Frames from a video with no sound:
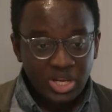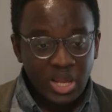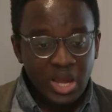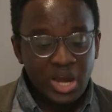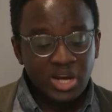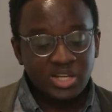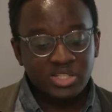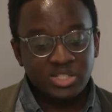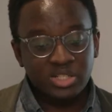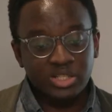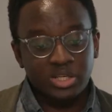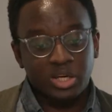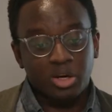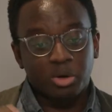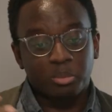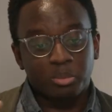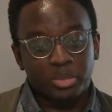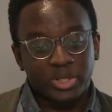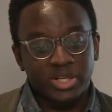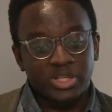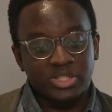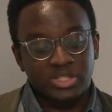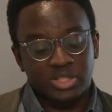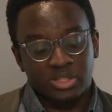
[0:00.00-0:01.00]
actually
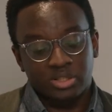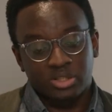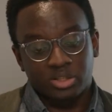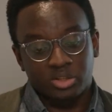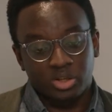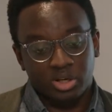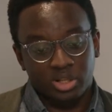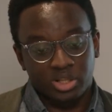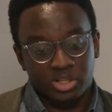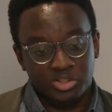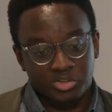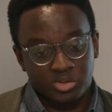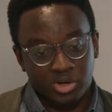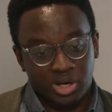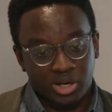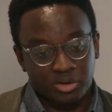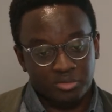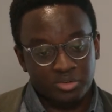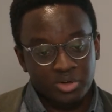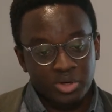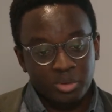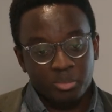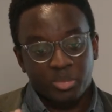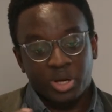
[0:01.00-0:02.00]
completing the knowledge
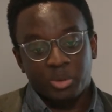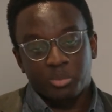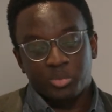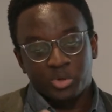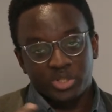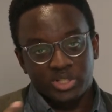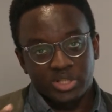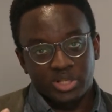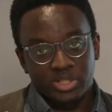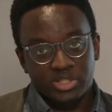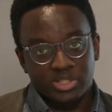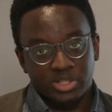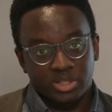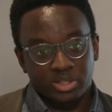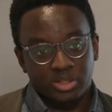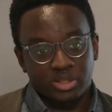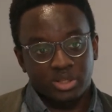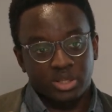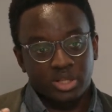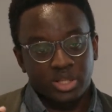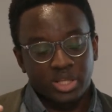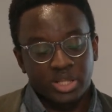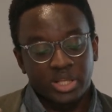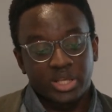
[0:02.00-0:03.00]
graph by
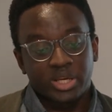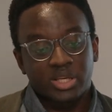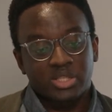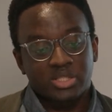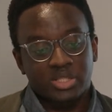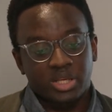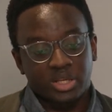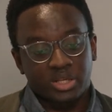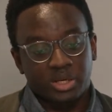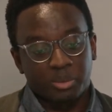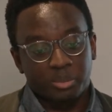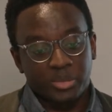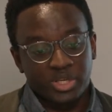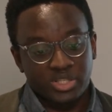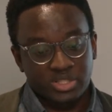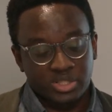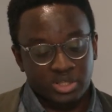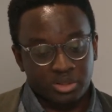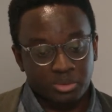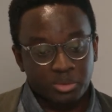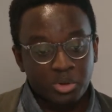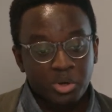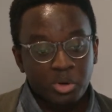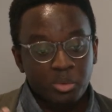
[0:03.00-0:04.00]
predicting links that are
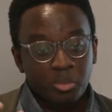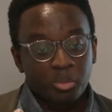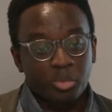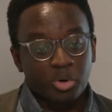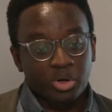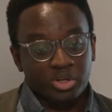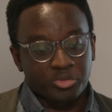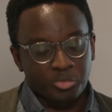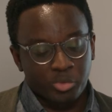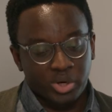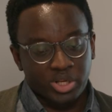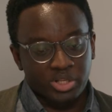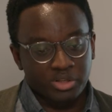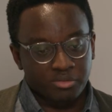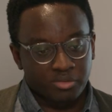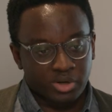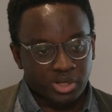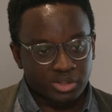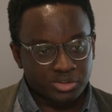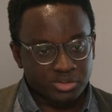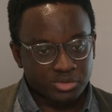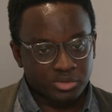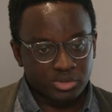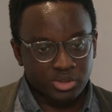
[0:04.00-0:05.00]
missing but
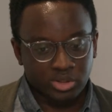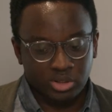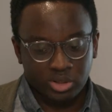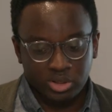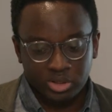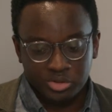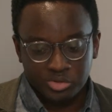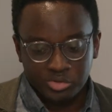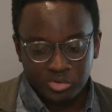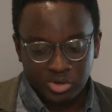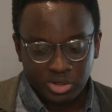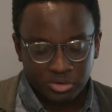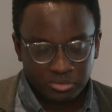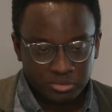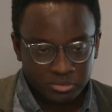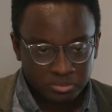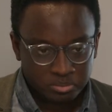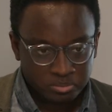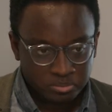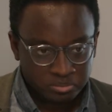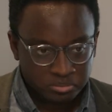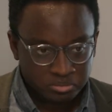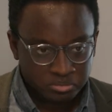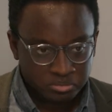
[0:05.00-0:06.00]
relevant to the knowledge graph.
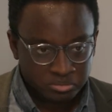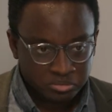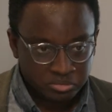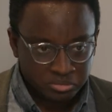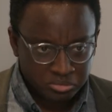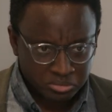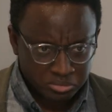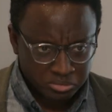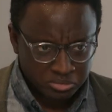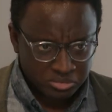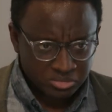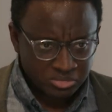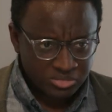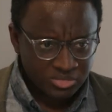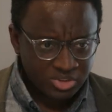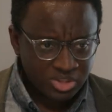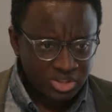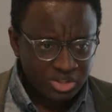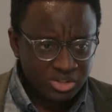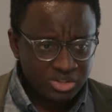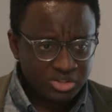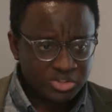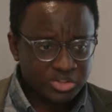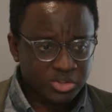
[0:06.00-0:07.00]

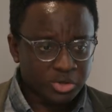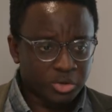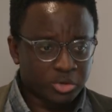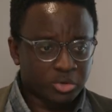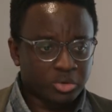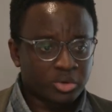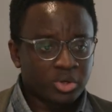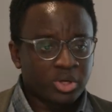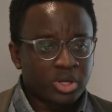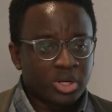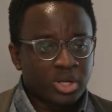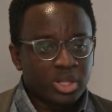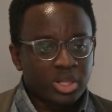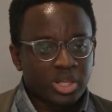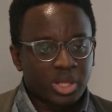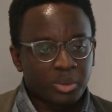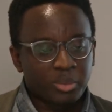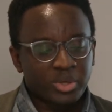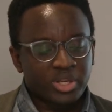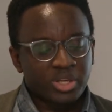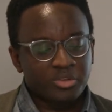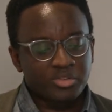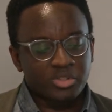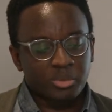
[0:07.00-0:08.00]
So let
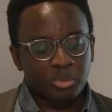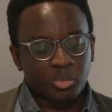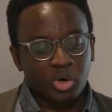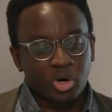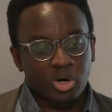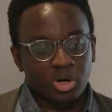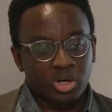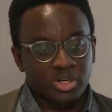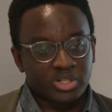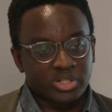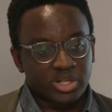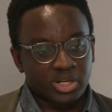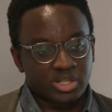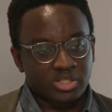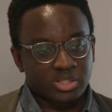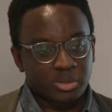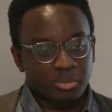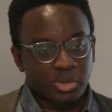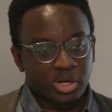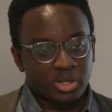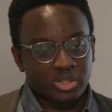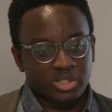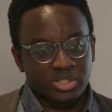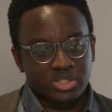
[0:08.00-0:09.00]
me give some more context
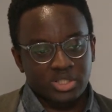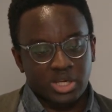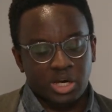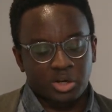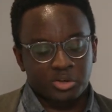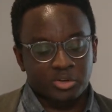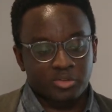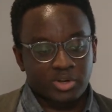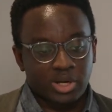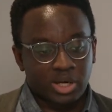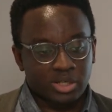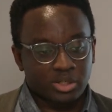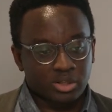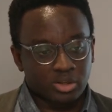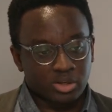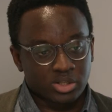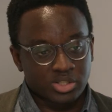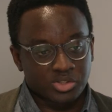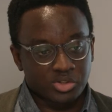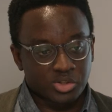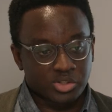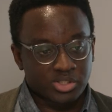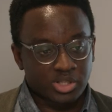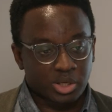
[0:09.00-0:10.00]
about this out-of-catalog
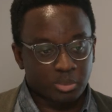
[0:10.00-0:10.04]
search